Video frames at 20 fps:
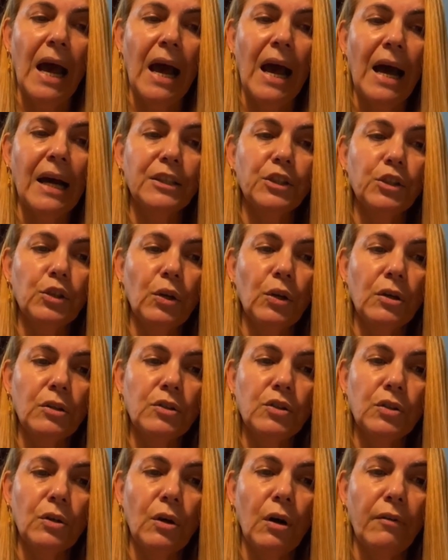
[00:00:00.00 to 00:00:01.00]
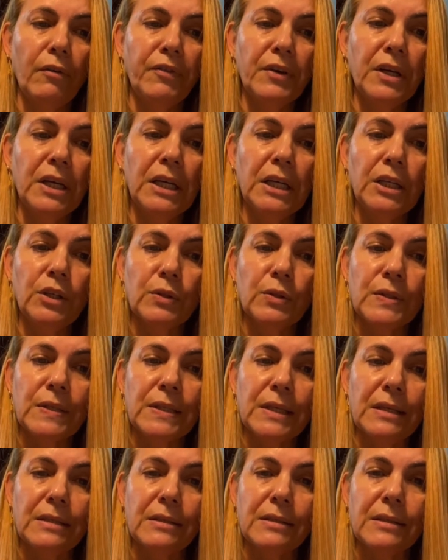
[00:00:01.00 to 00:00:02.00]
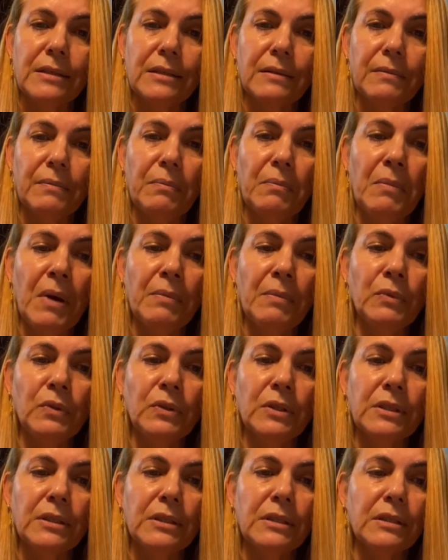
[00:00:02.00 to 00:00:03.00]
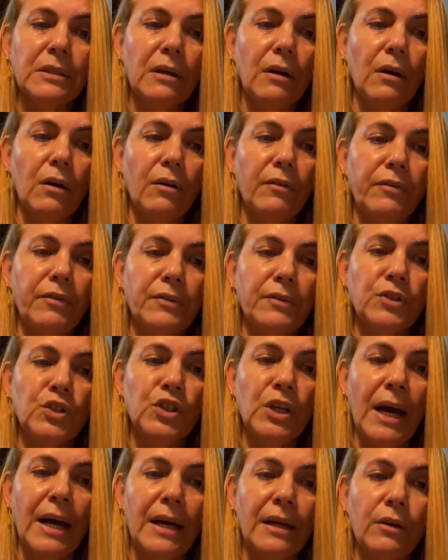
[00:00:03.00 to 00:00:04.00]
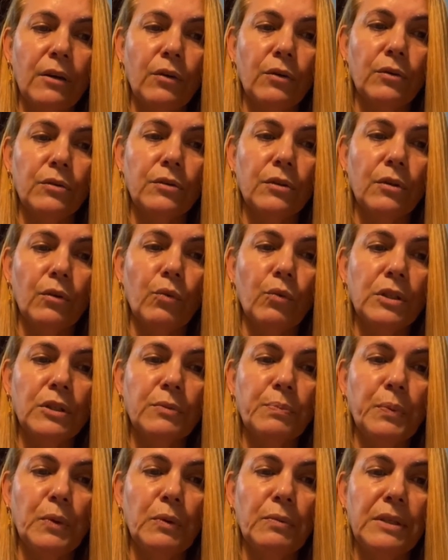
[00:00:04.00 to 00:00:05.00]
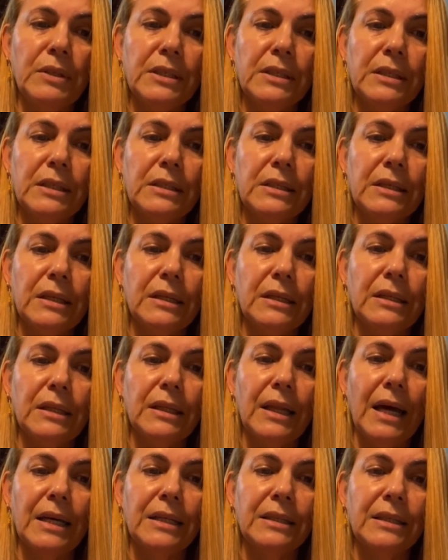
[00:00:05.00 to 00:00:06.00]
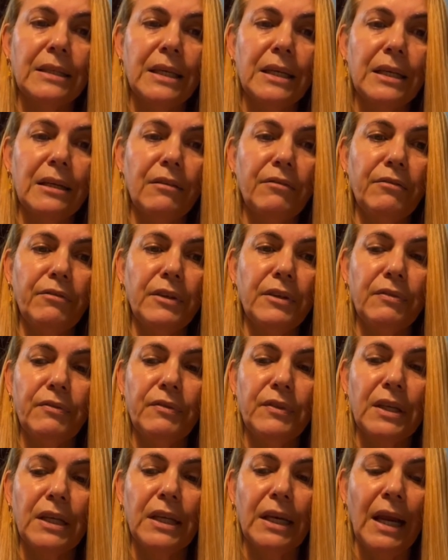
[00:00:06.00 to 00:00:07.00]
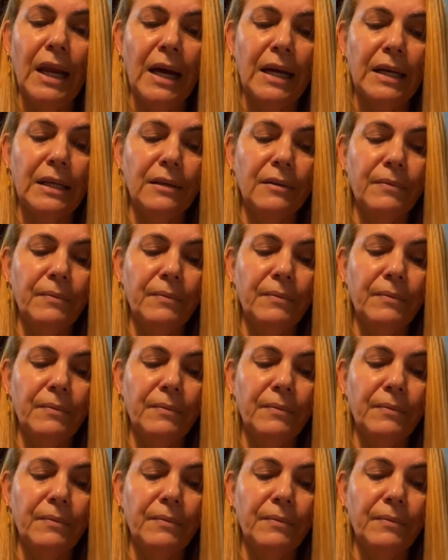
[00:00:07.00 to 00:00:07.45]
A Touch of Innocence, Memories of Childhood was published in 1959